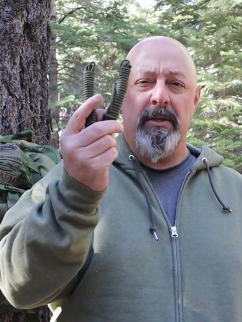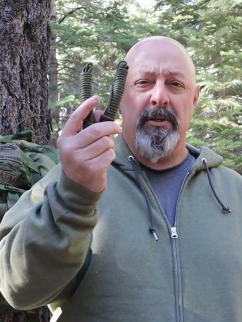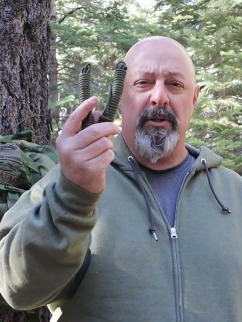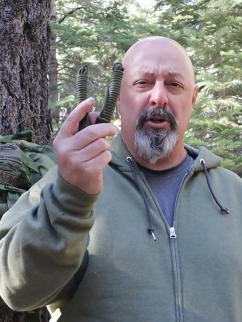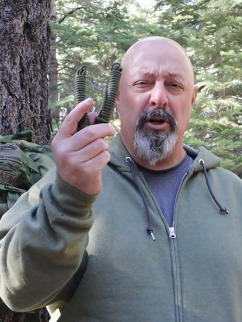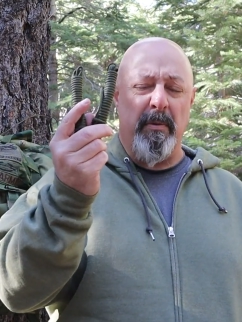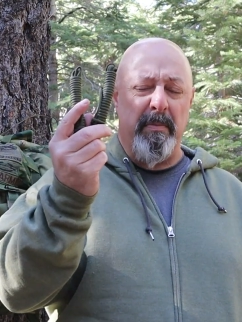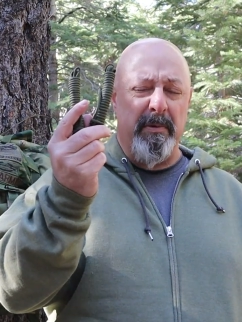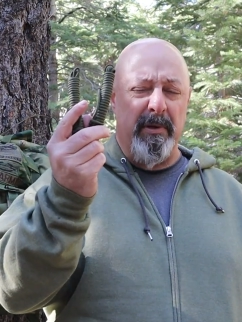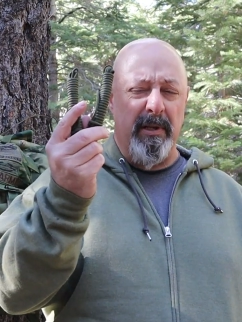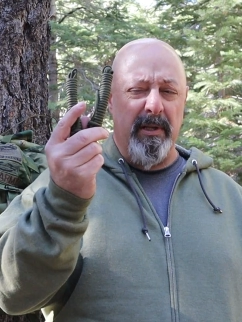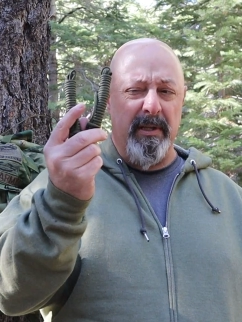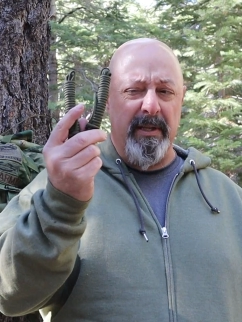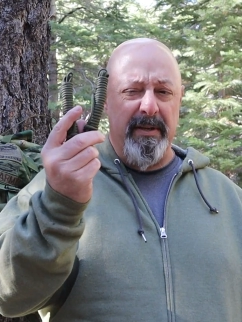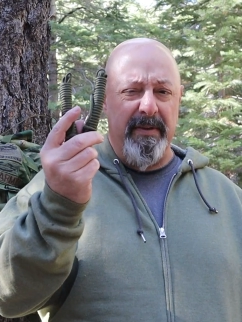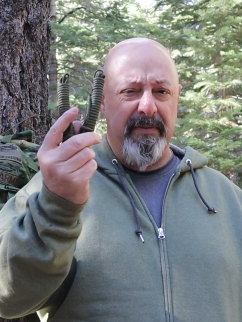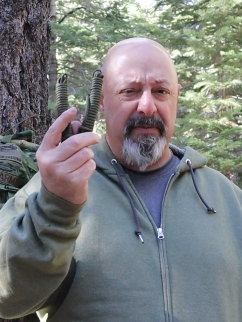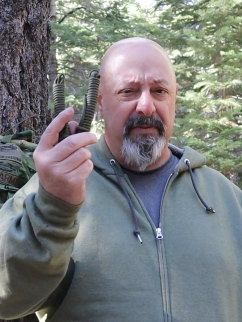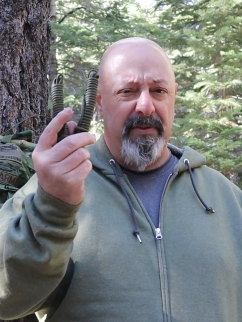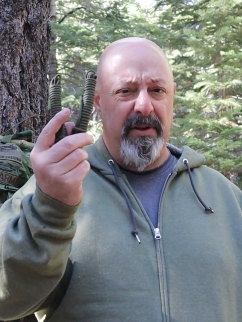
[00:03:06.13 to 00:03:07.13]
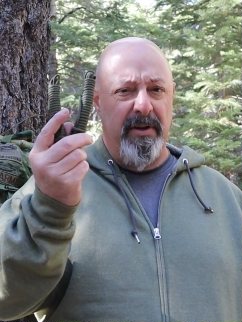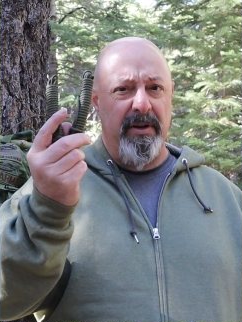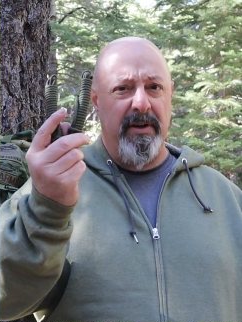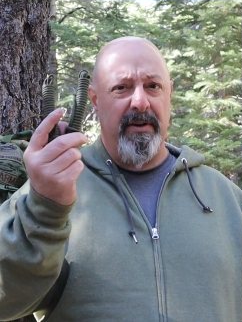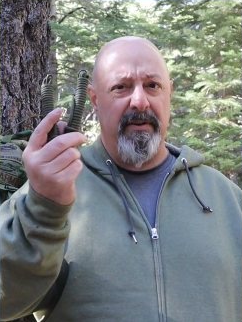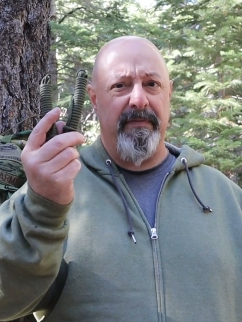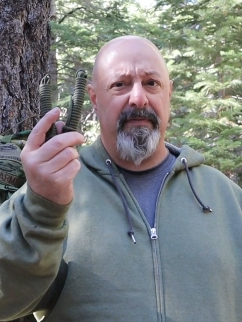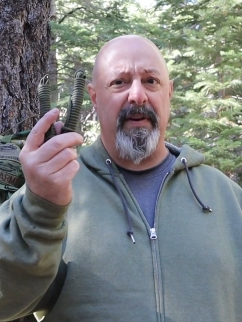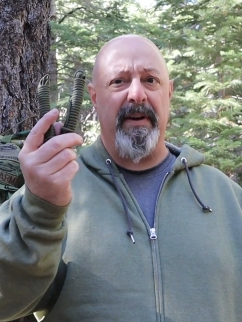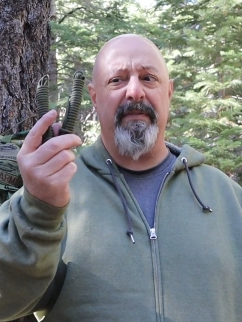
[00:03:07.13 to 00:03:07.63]
couple of lengths
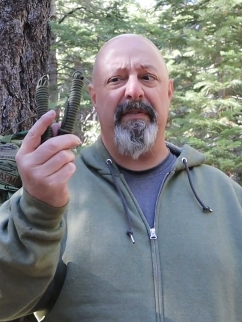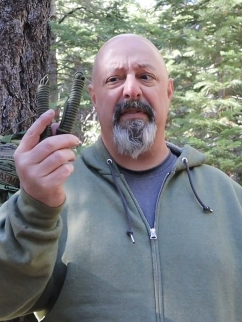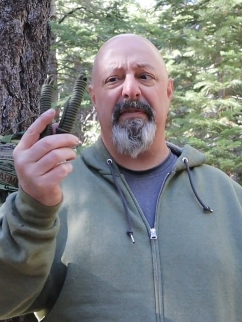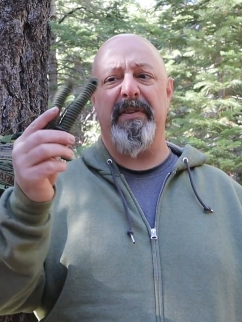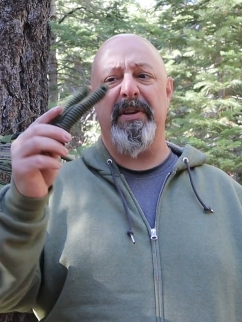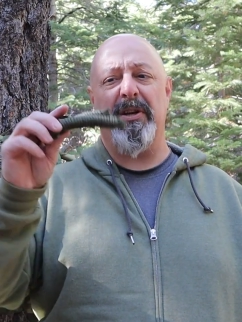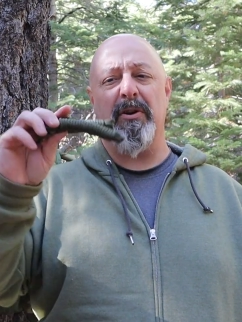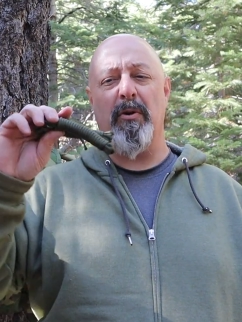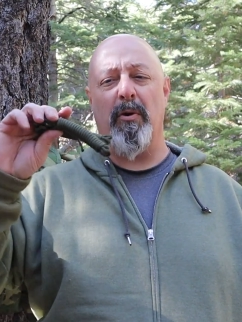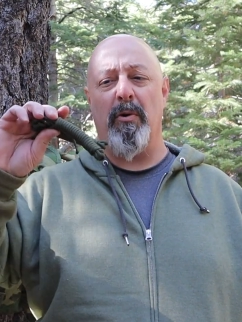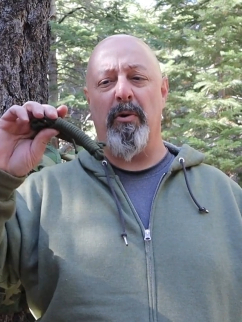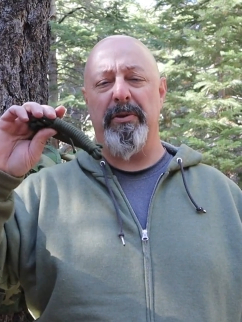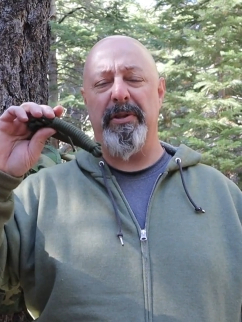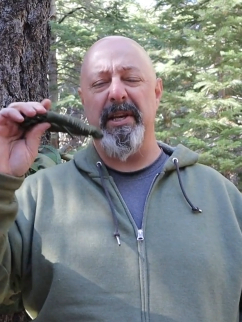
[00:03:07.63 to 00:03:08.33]
of 550 cord.